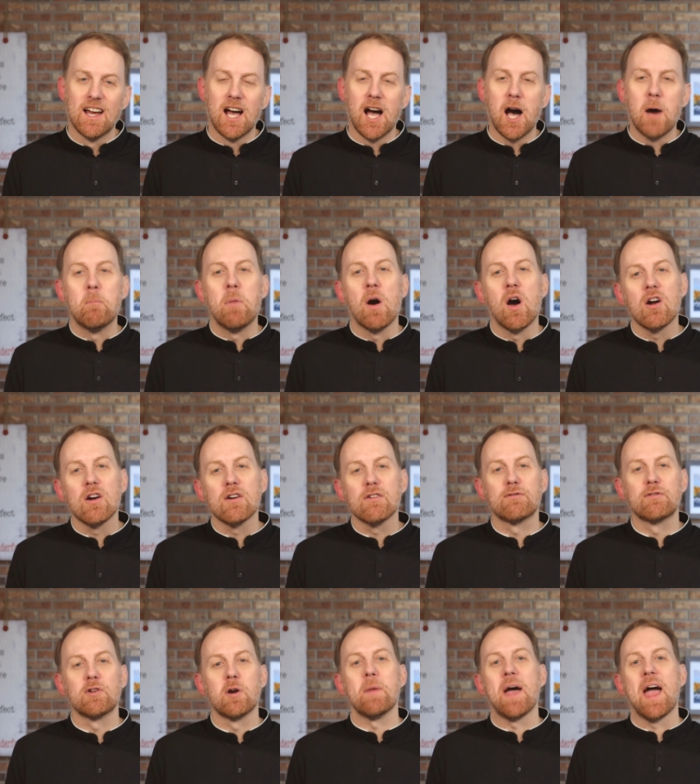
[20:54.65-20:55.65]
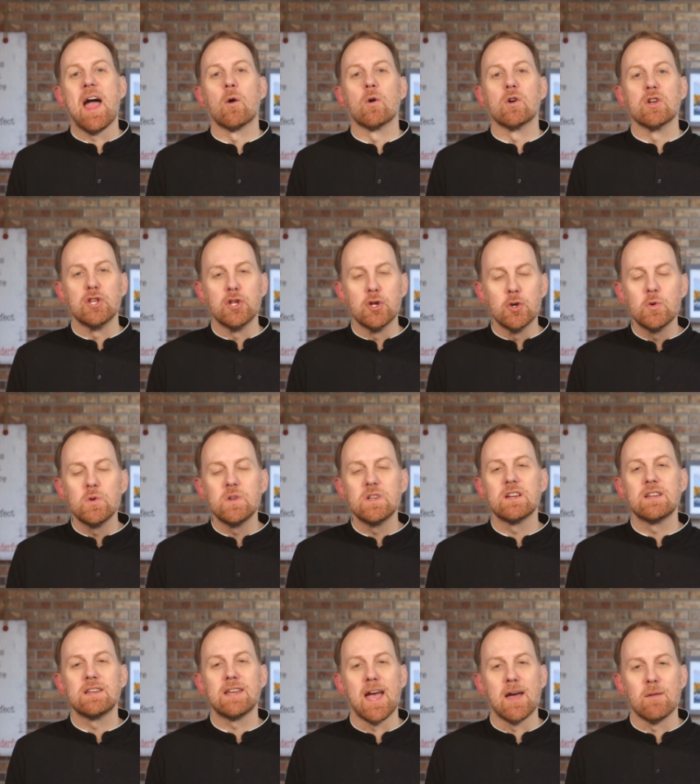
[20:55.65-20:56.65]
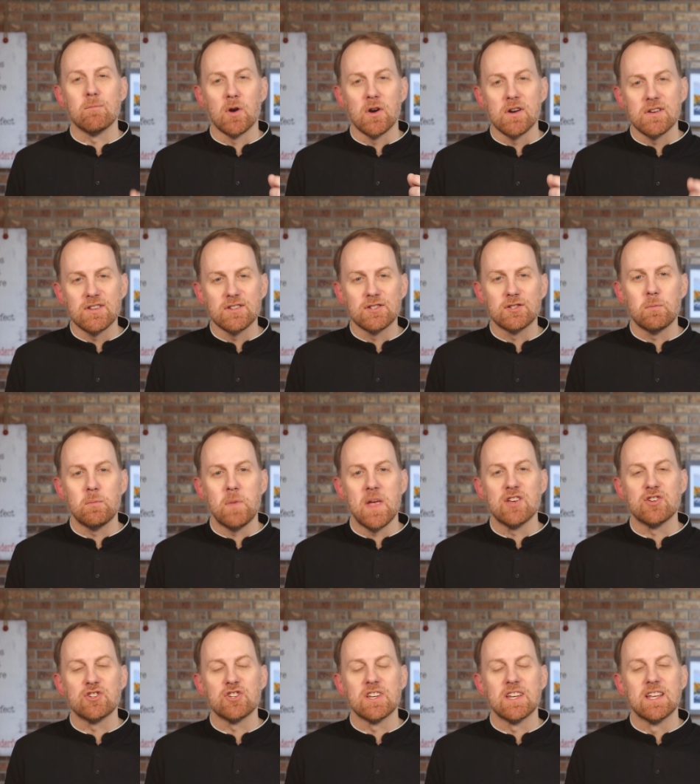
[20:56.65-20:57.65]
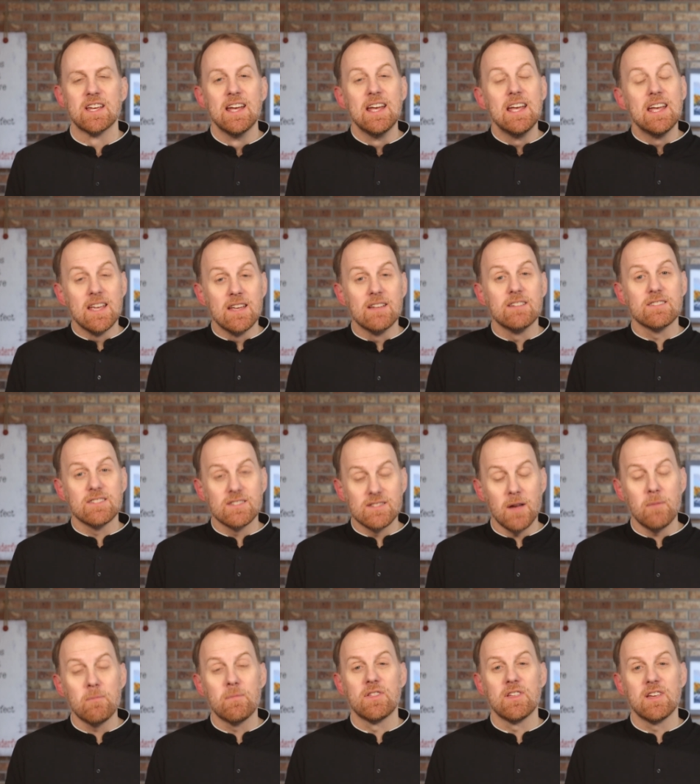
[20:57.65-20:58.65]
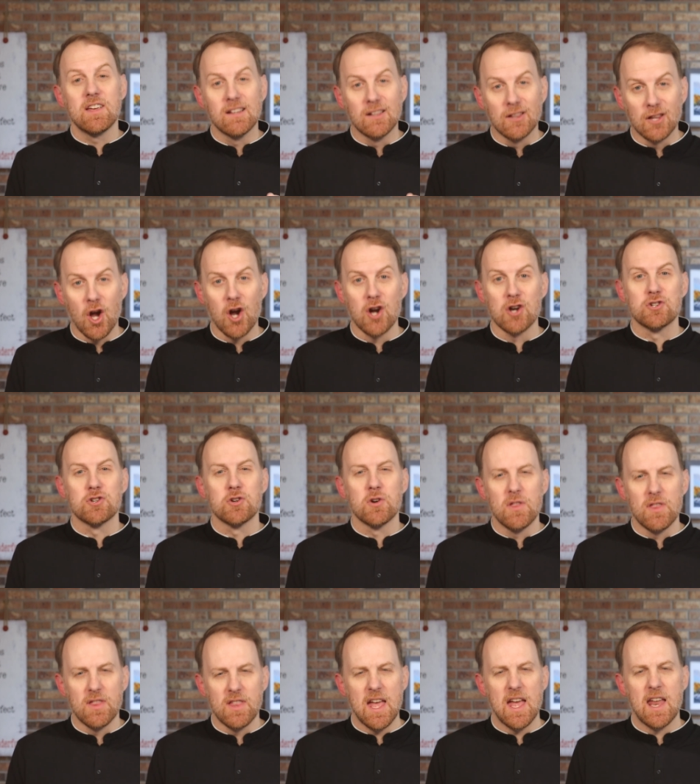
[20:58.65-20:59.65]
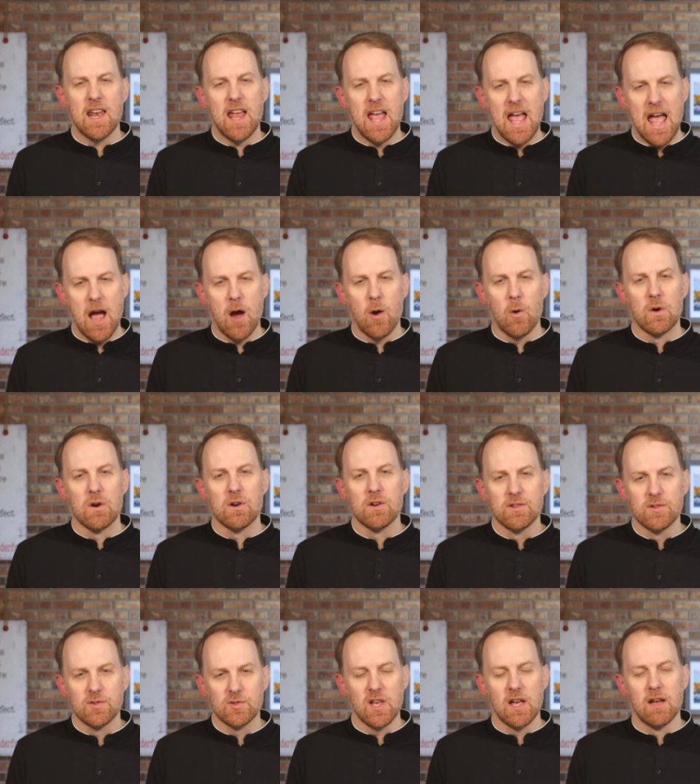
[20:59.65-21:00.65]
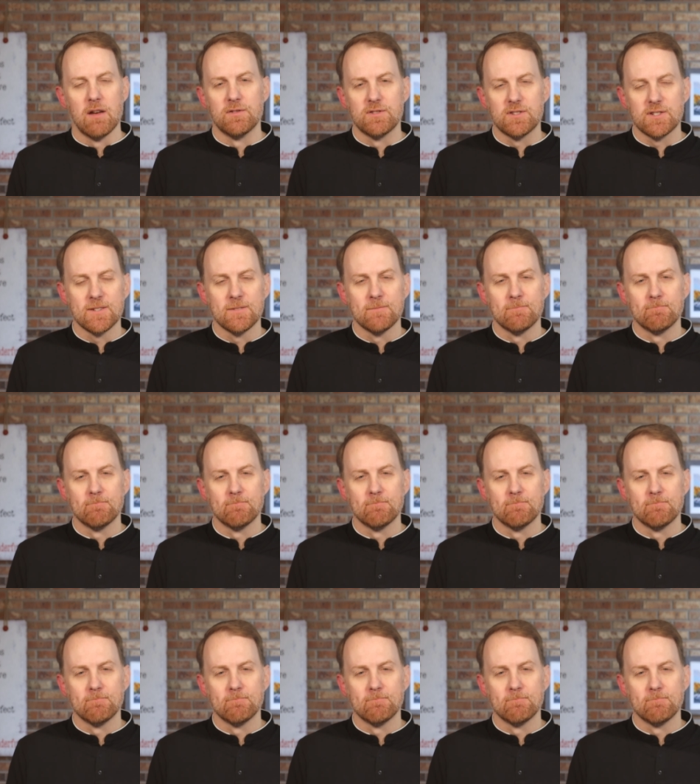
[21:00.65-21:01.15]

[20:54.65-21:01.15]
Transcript: apart from our union and participation in something larger than ourselves.